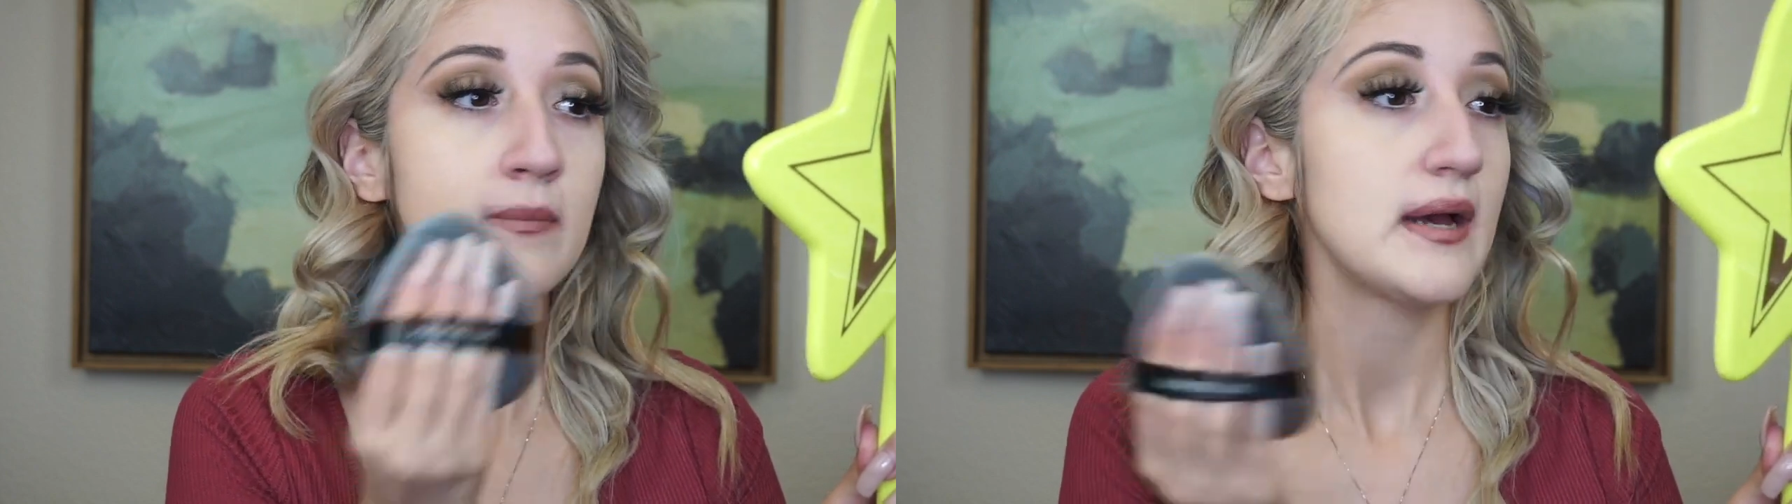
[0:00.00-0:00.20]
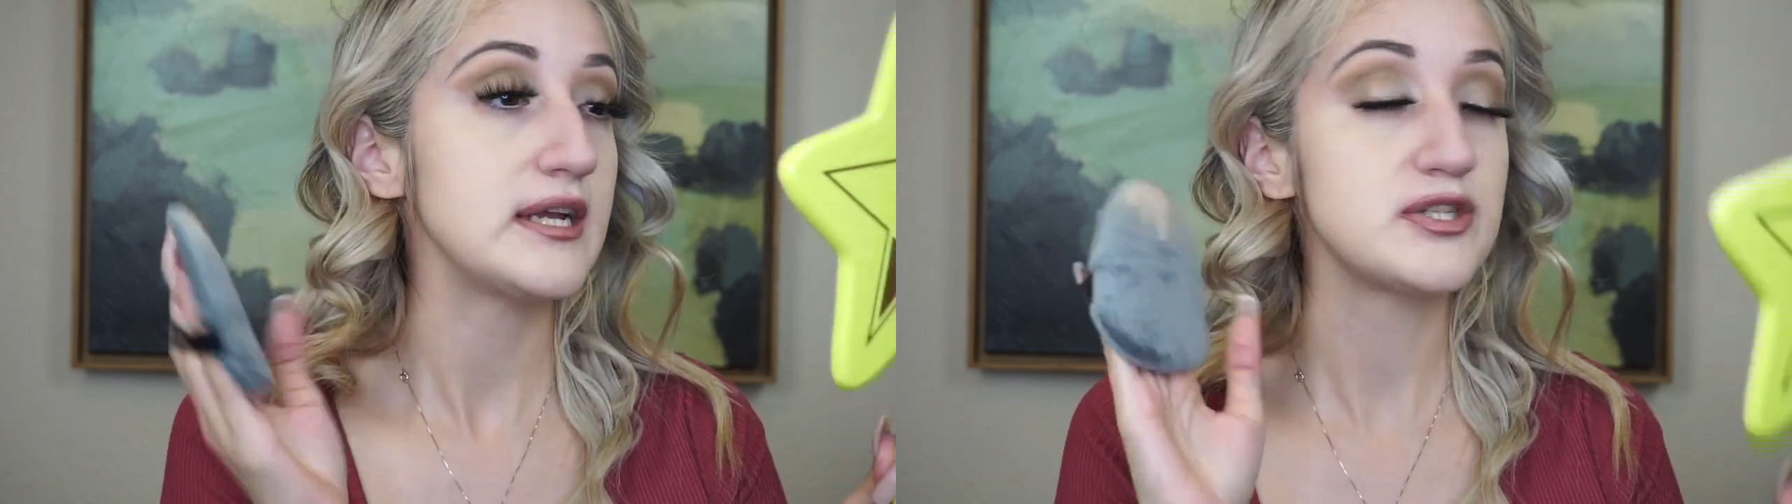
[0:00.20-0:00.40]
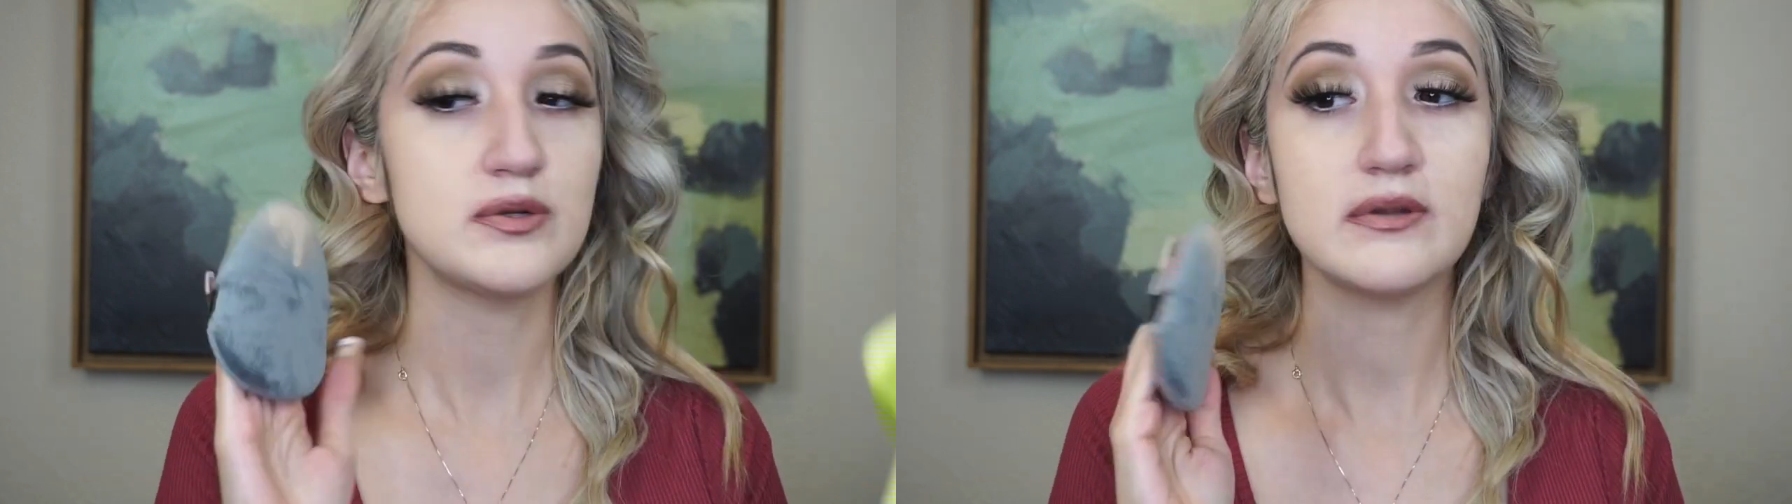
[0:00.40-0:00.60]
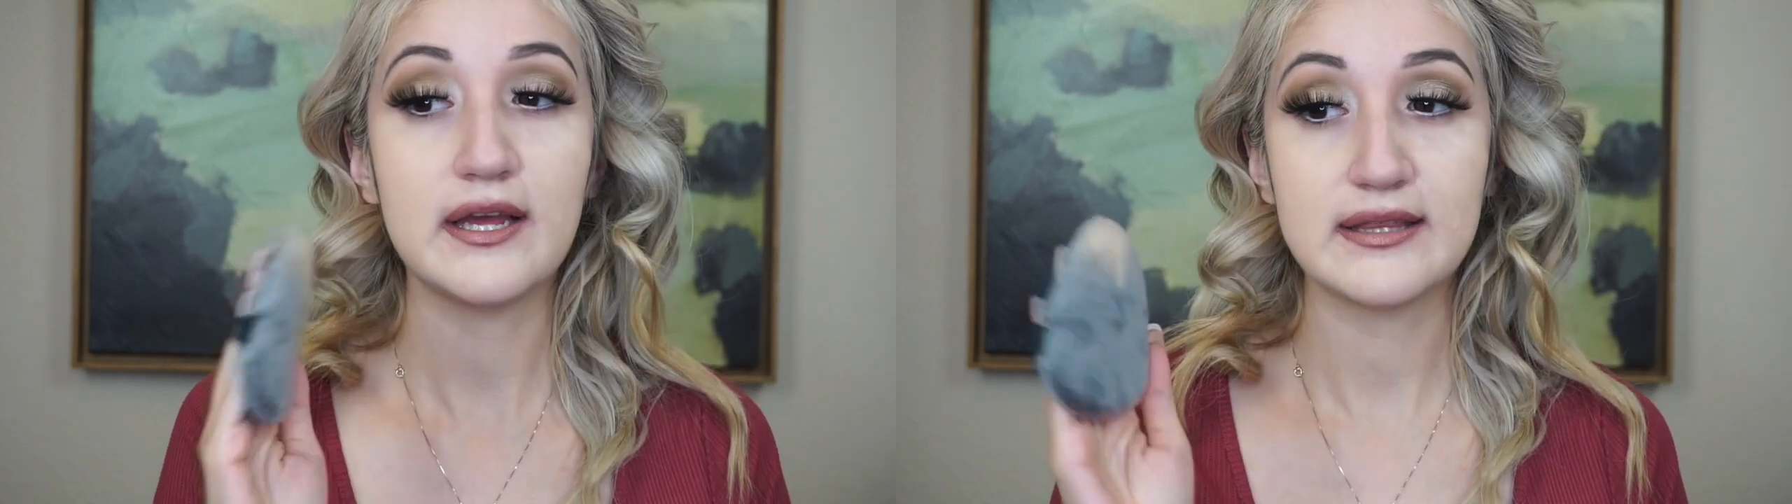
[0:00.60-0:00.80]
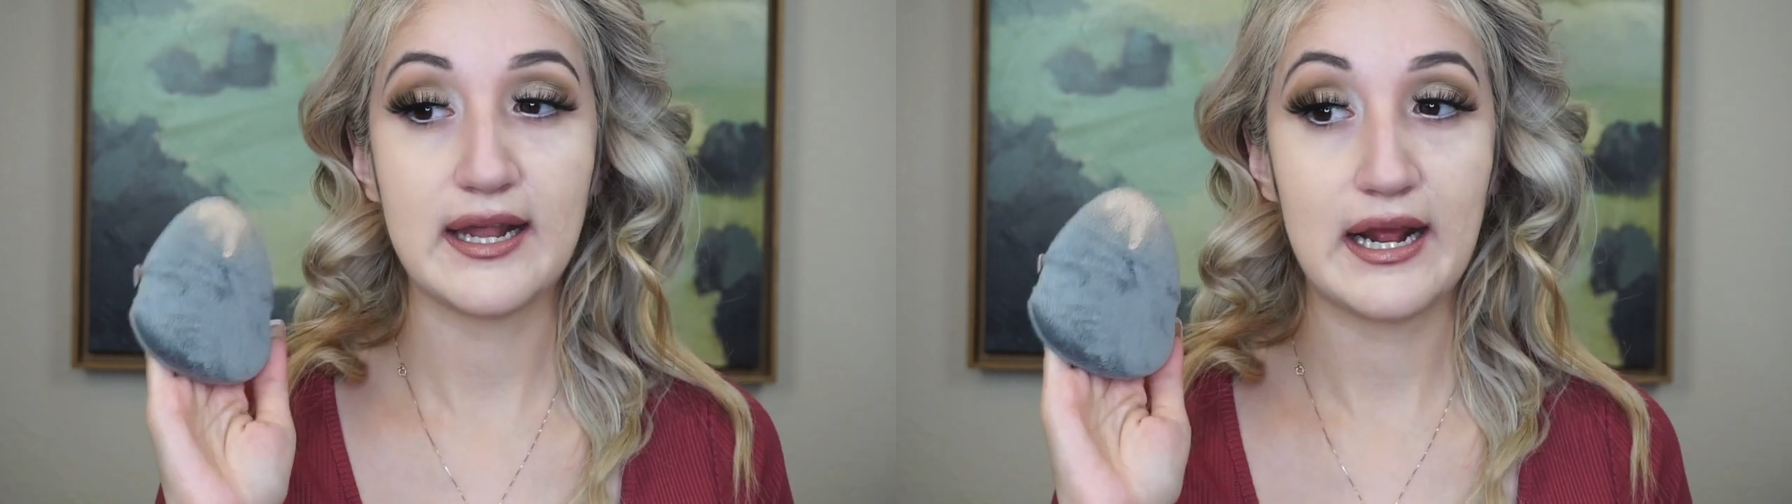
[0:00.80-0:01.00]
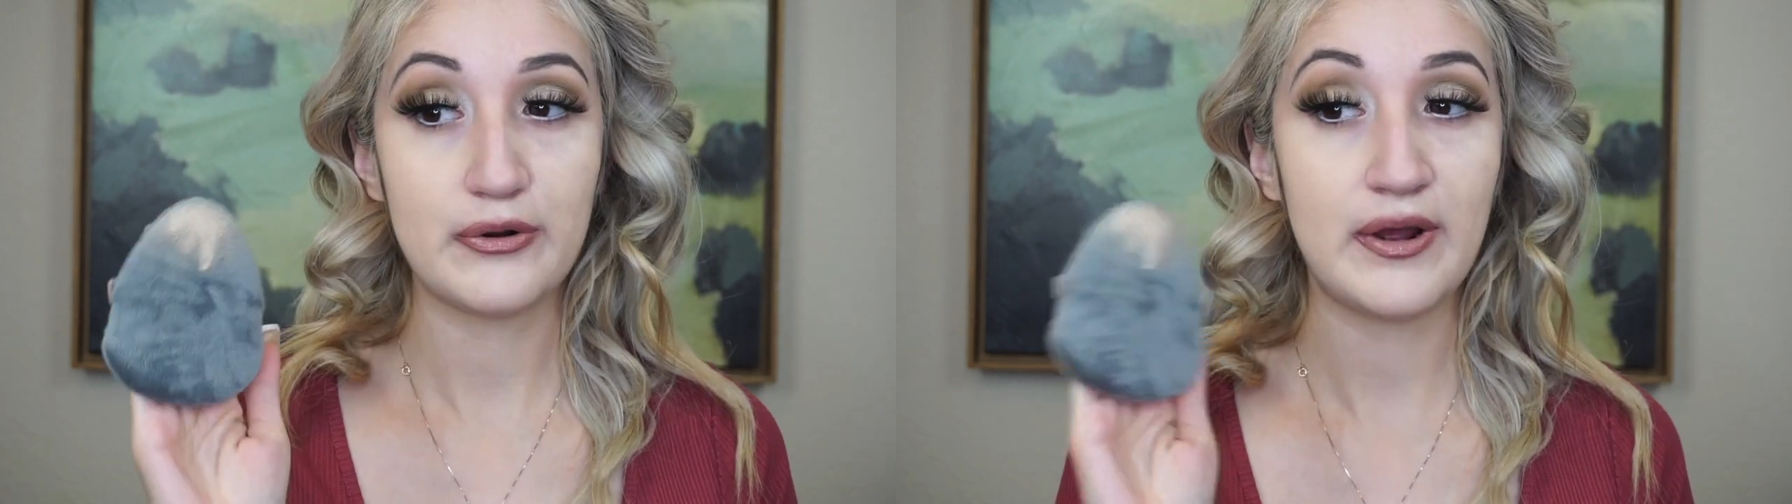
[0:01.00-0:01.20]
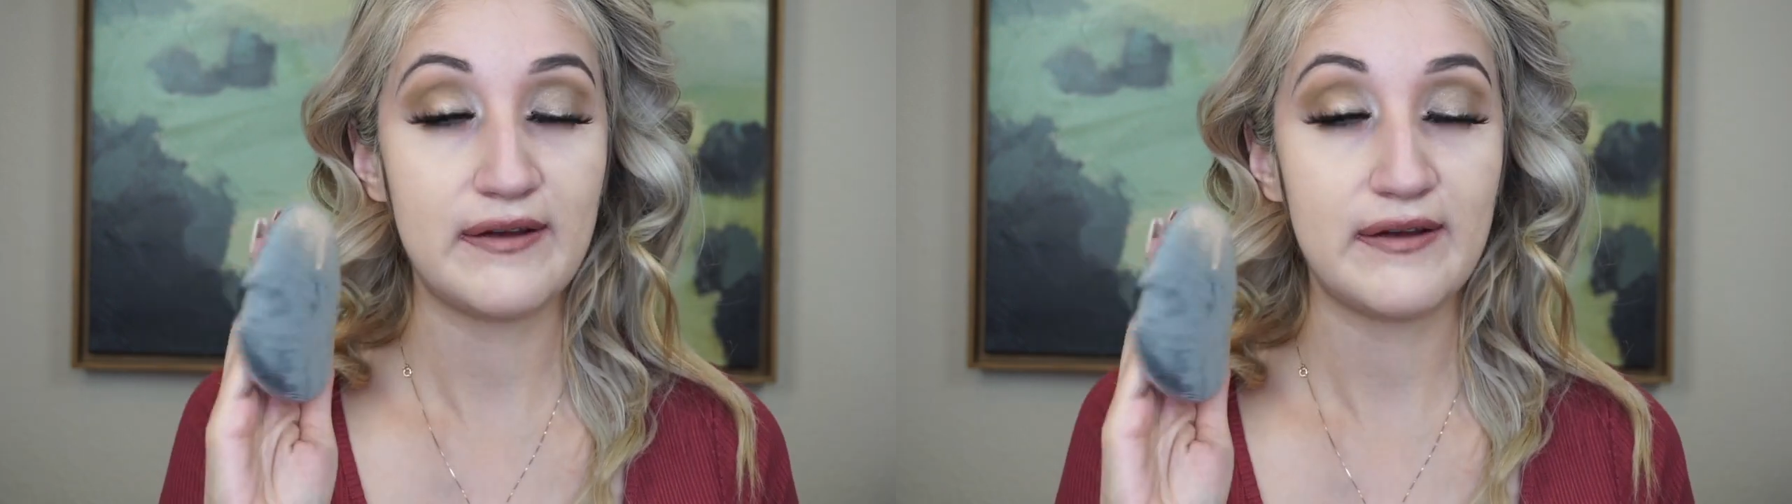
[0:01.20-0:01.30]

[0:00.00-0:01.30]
I do like that I don't